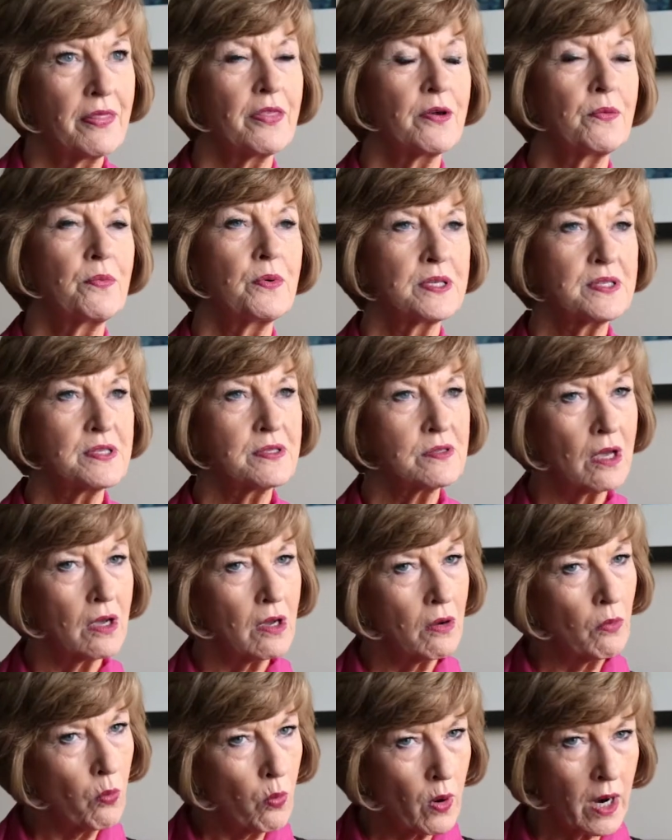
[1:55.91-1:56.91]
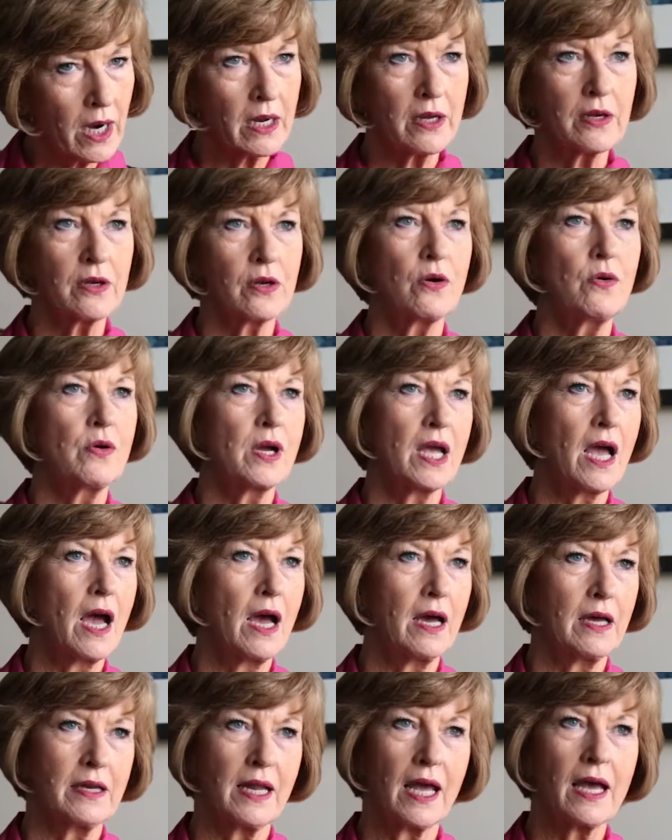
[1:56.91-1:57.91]
There was work going
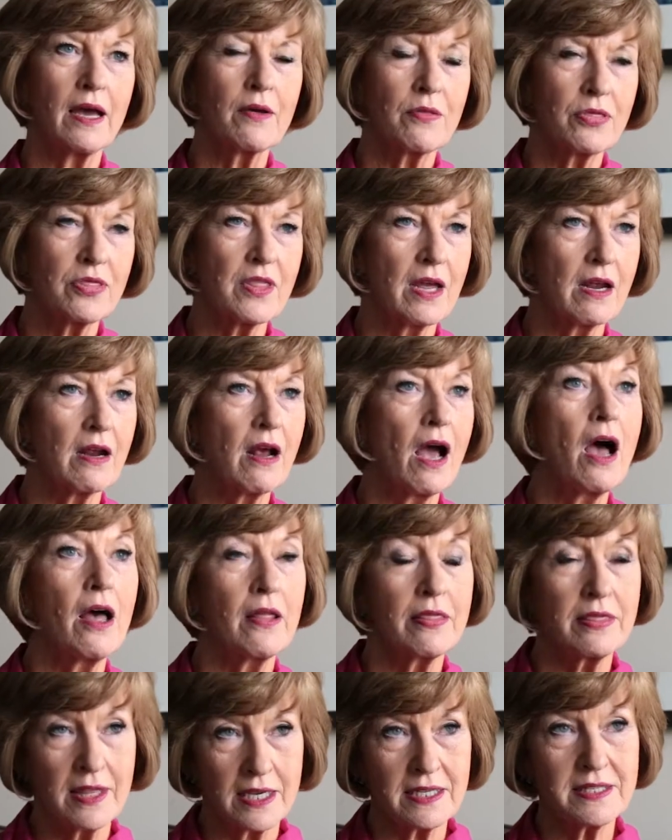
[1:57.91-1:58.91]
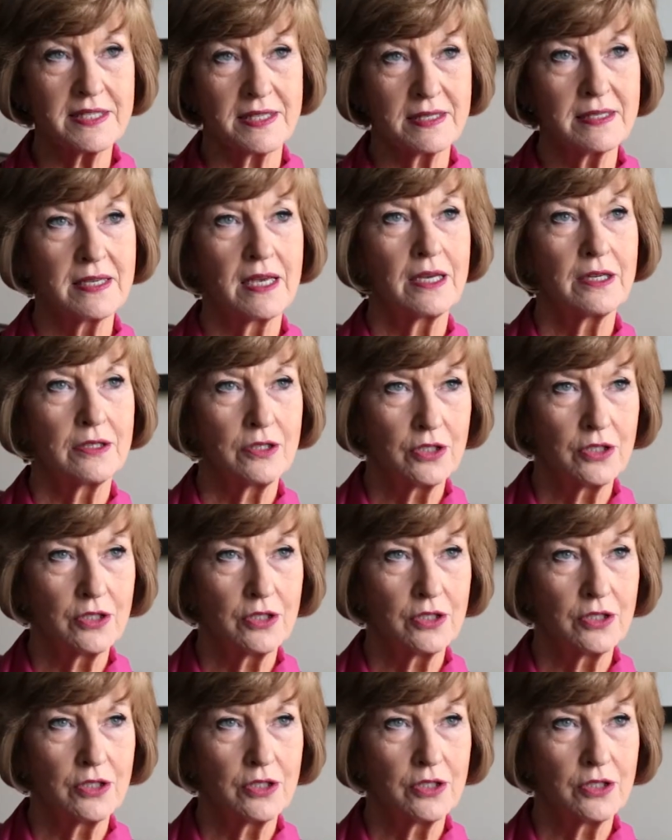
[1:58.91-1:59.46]
on out there on this